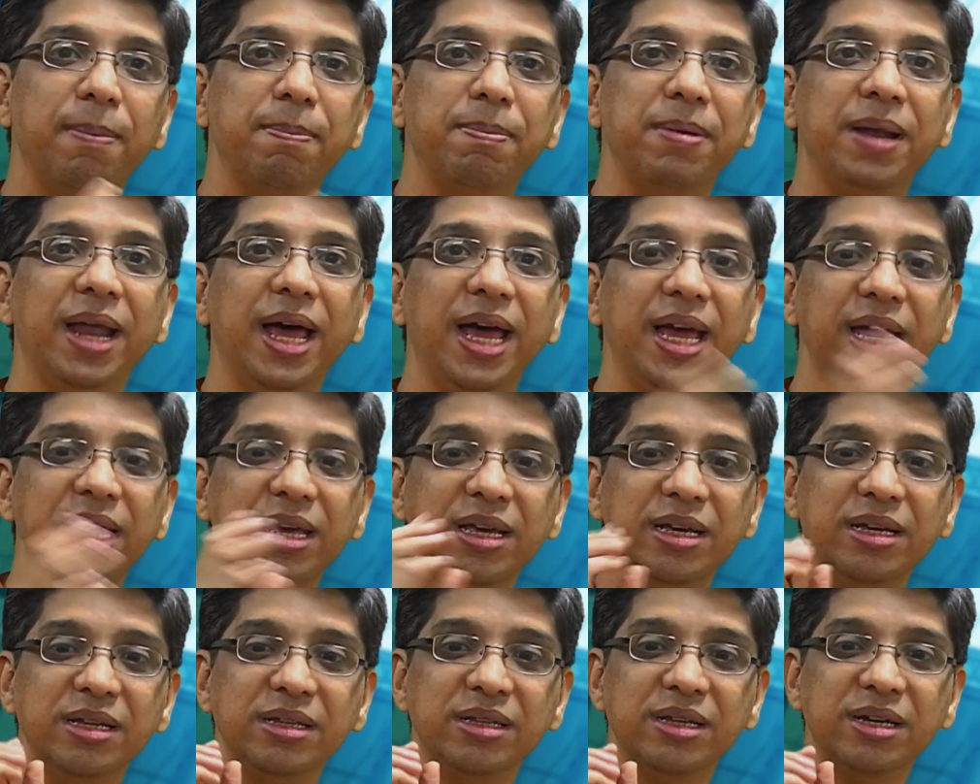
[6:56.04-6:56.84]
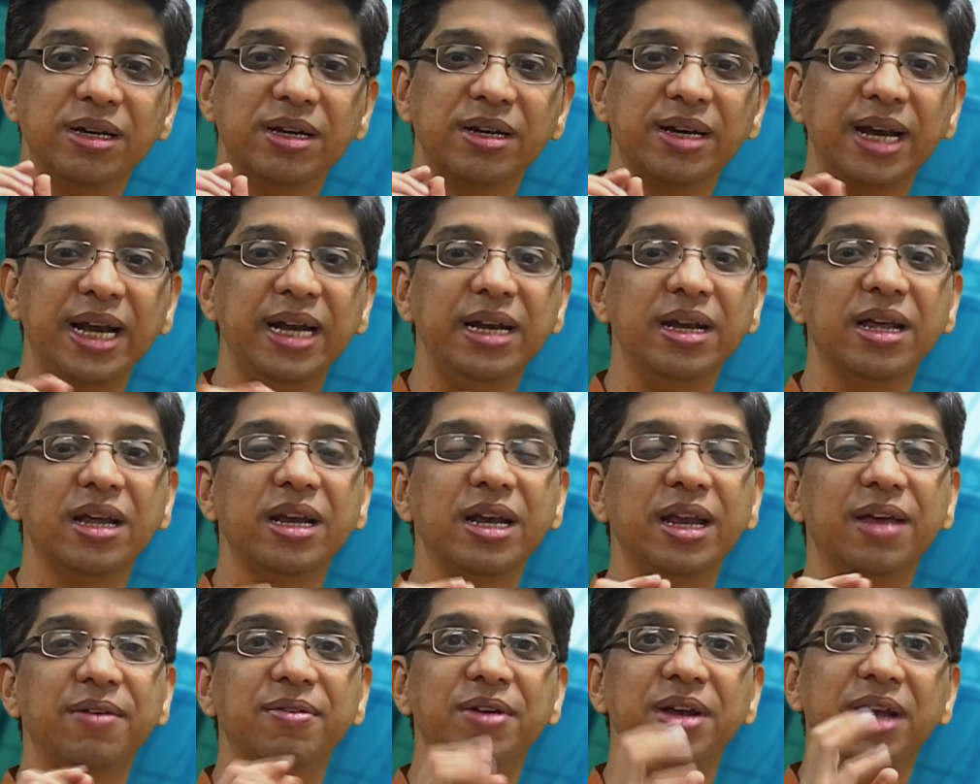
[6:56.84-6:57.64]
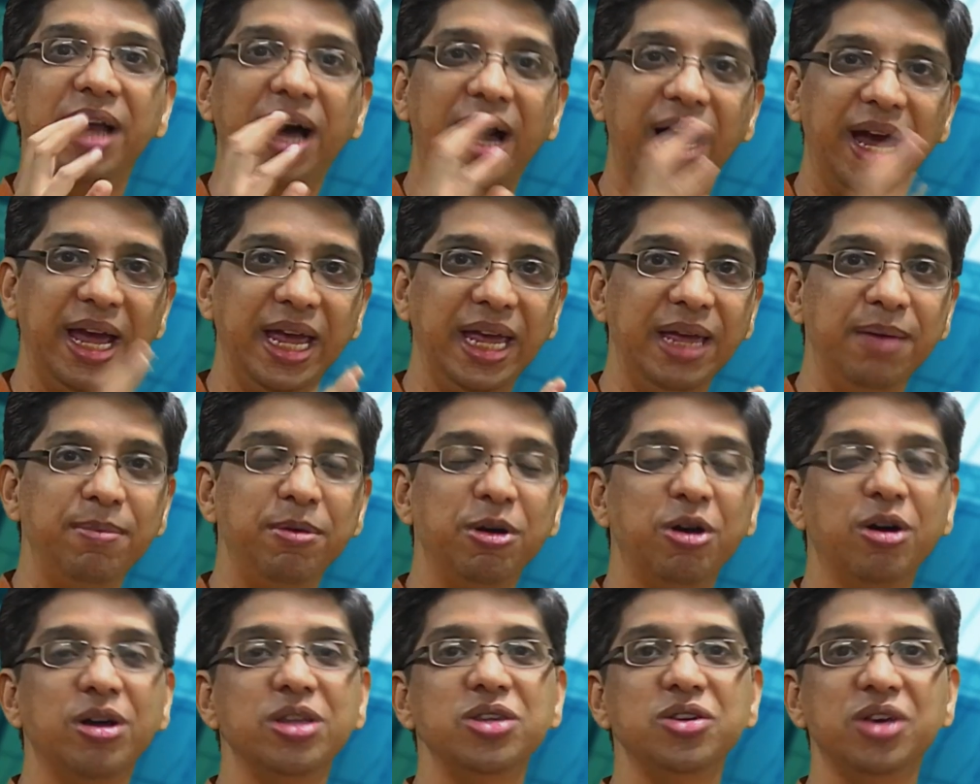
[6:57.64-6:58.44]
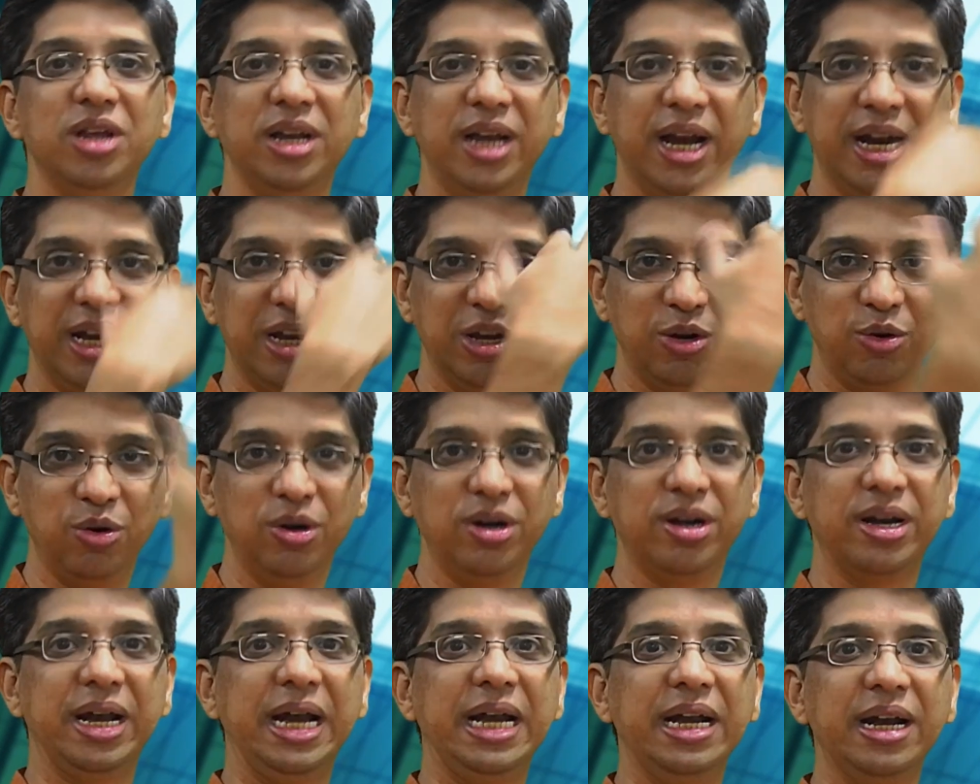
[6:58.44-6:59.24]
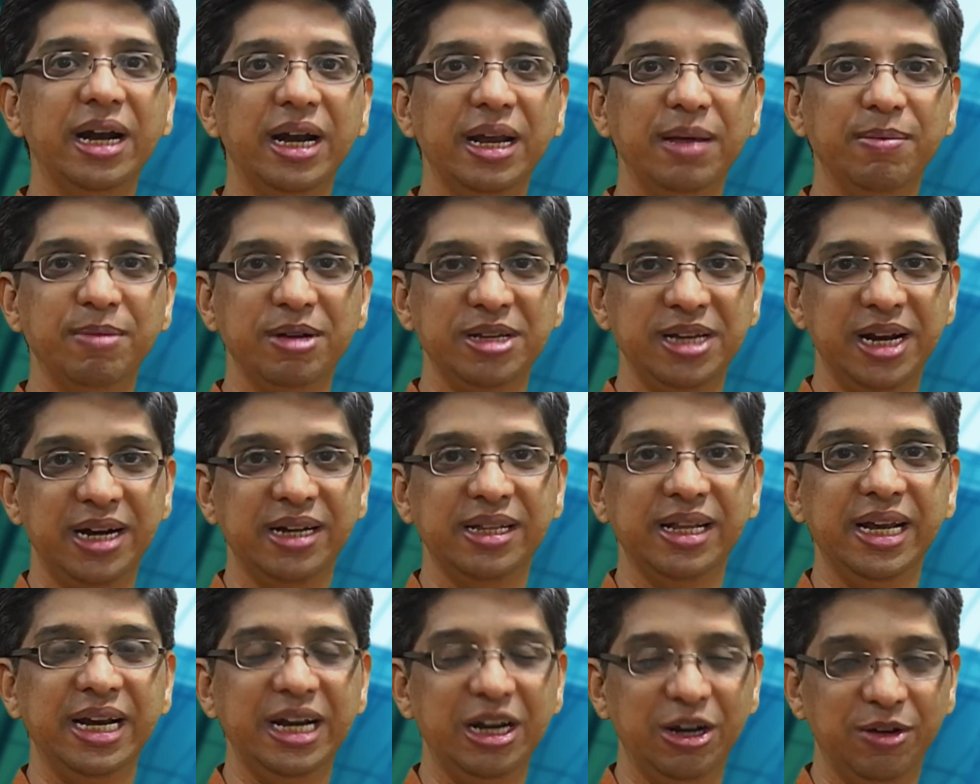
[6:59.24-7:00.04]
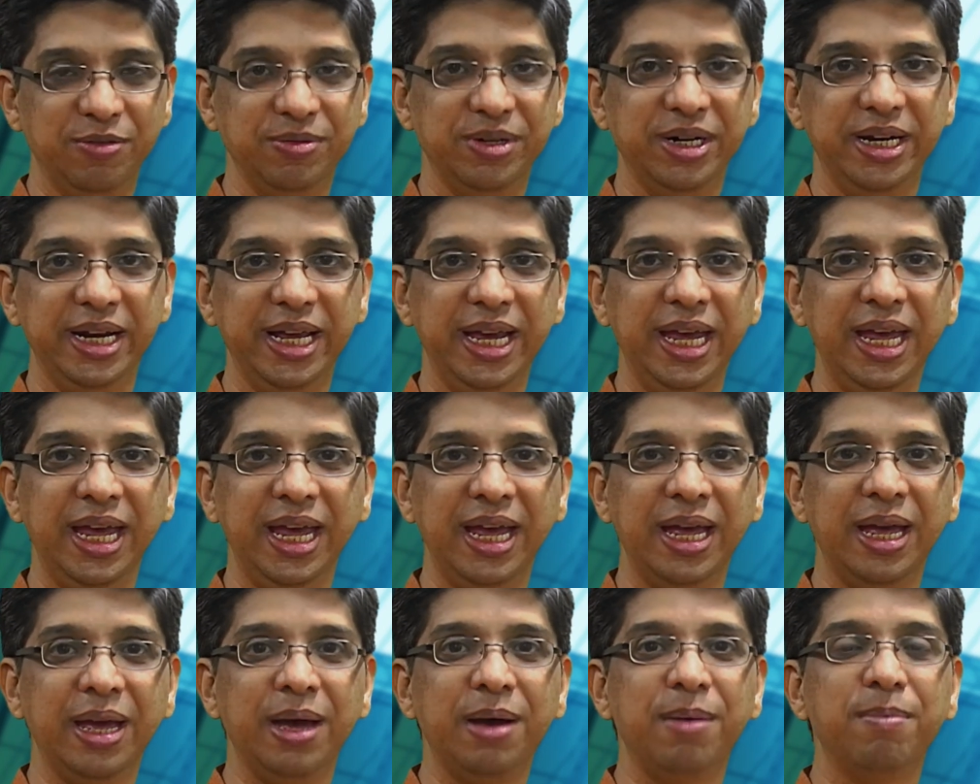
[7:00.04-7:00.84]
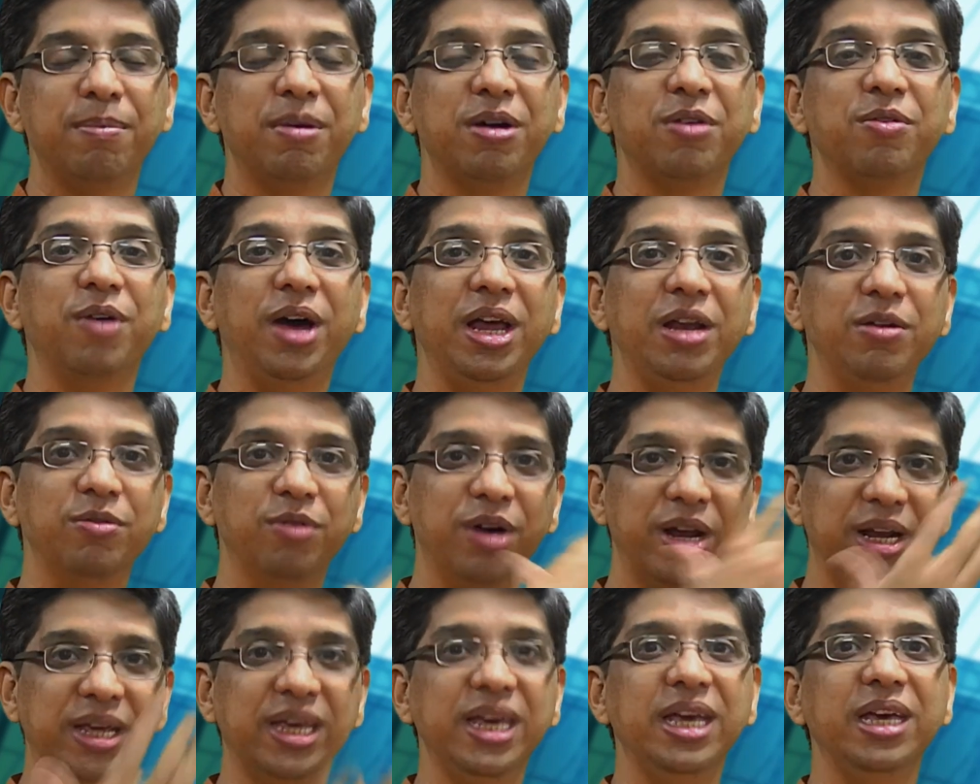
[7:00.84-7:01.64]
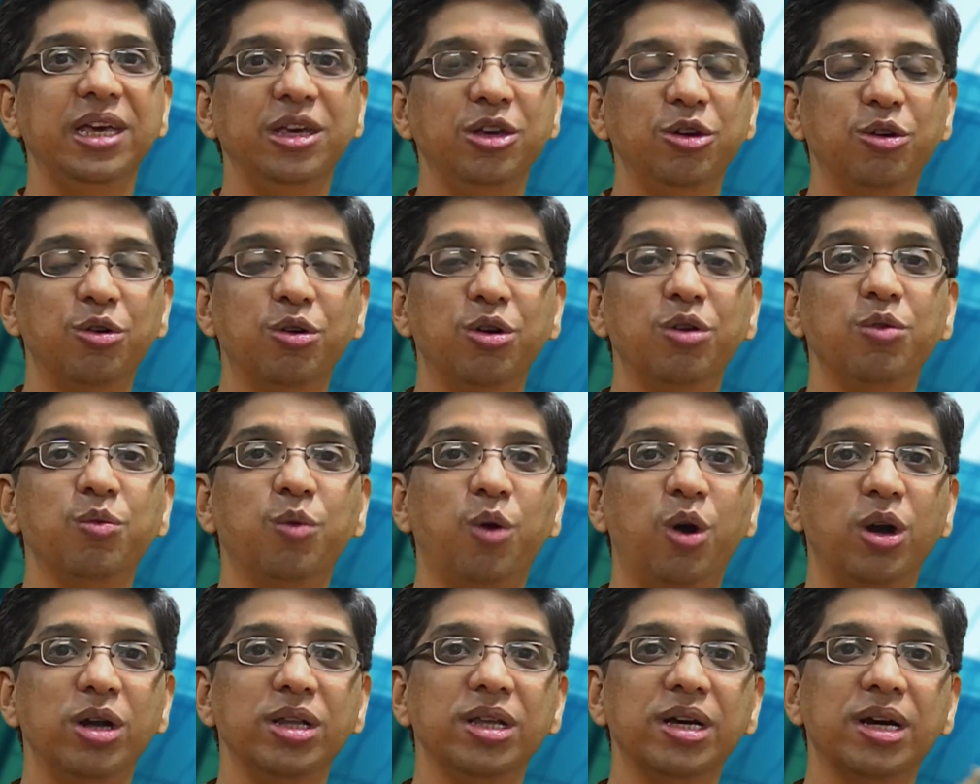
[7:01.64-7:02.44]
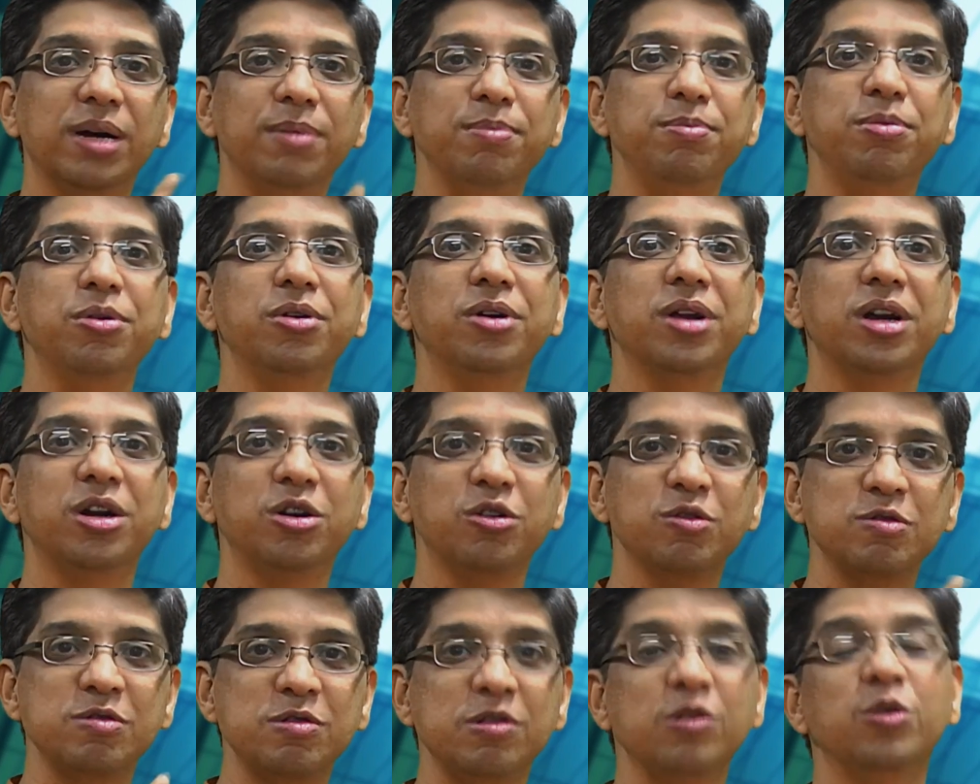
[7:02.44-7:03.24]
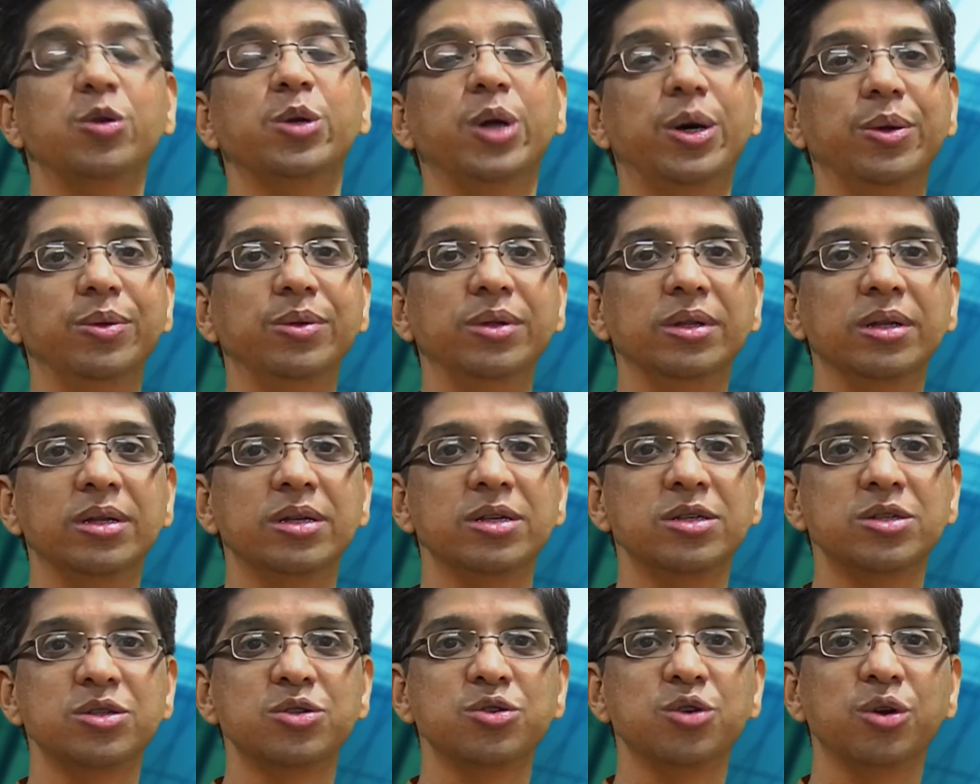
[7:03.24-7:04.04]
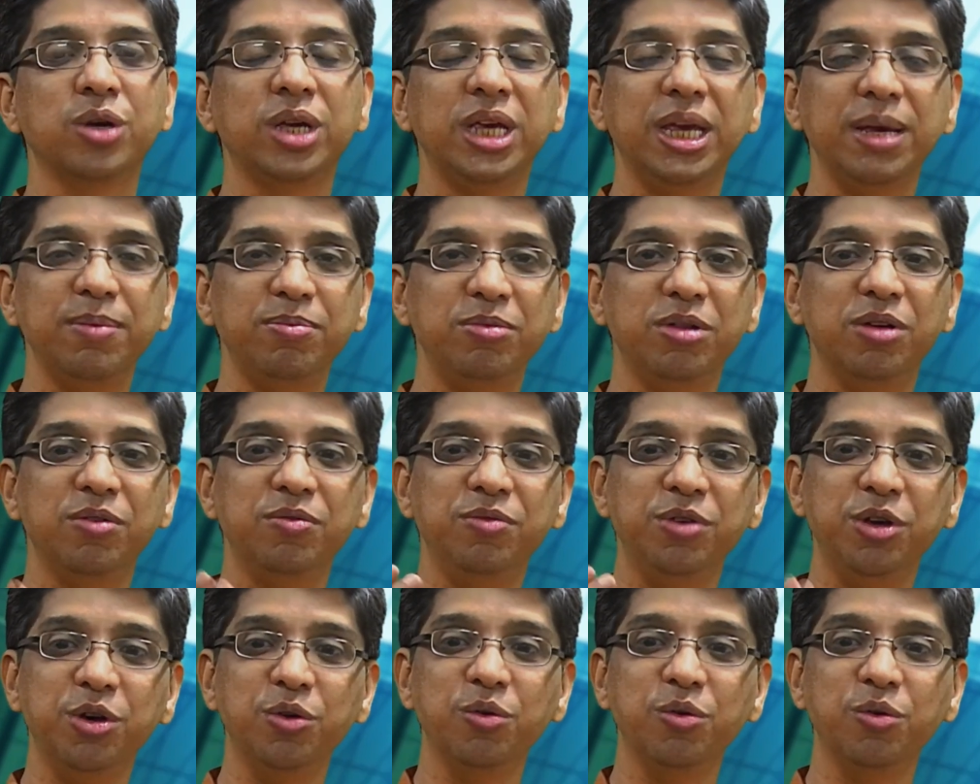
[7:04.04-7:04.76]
apply the render level high, because you will get a good rendered image at the end of the day, but while working you do not want the computer to slow down. So keep the